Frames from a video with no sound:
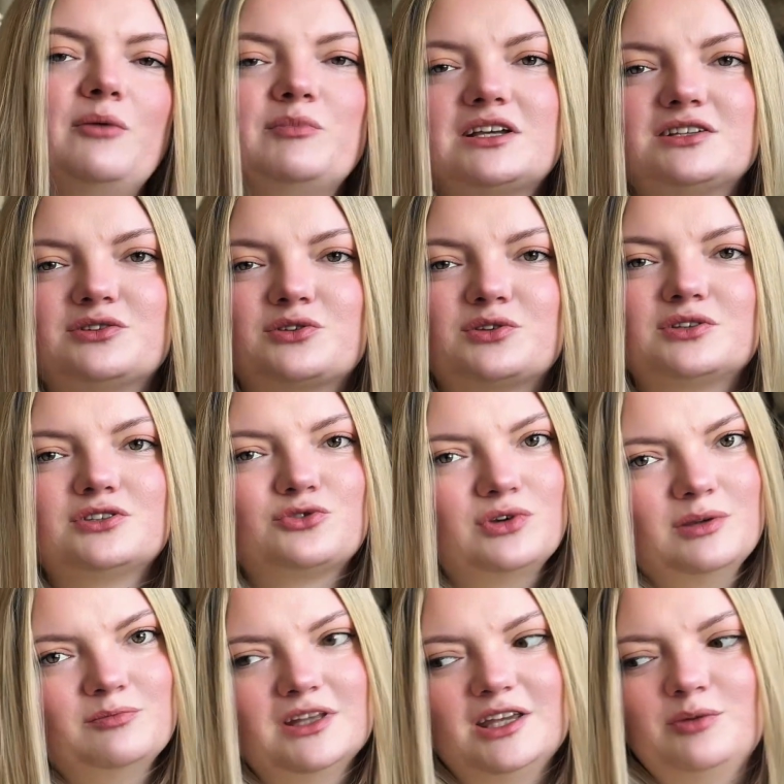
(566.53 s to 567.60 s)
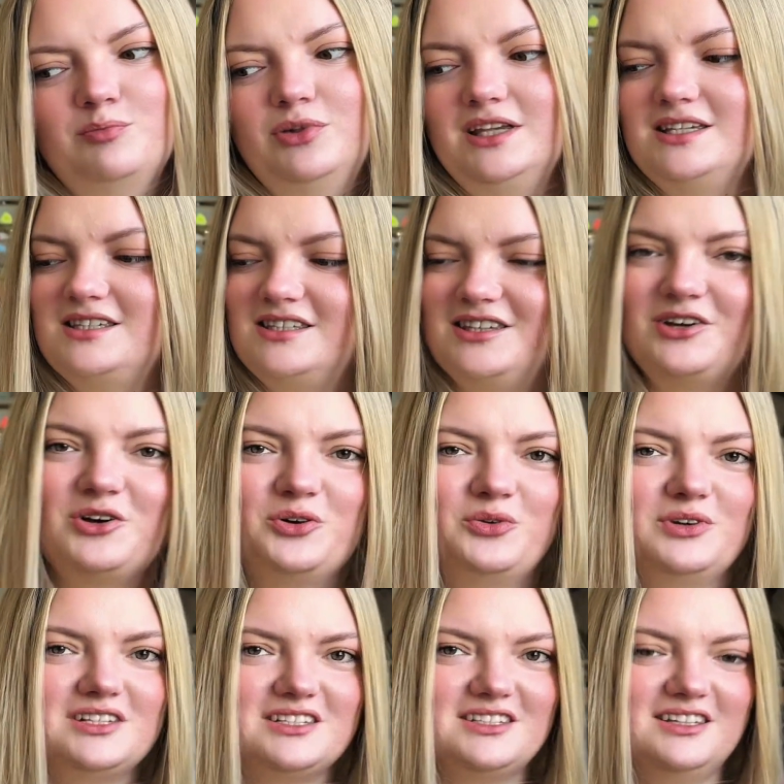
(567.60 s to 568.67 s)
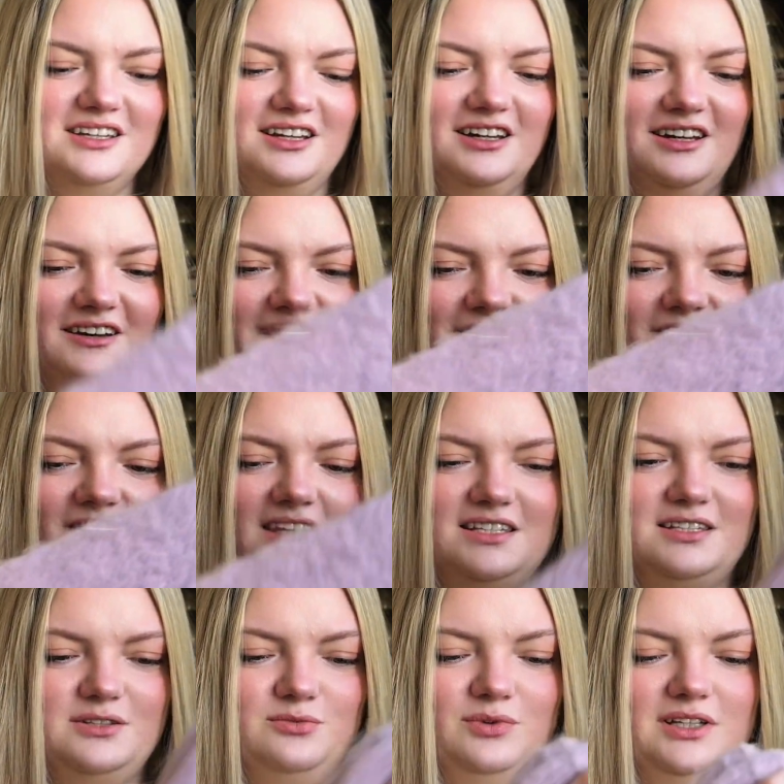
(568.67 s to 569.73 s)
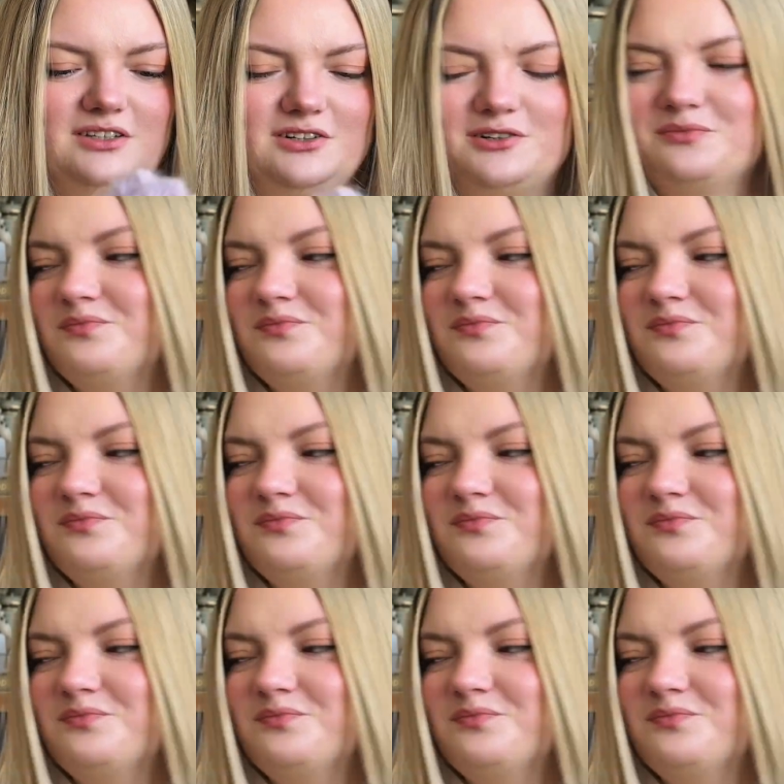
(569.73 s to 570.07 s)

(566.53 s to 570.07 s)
extremely pleased with this sweater.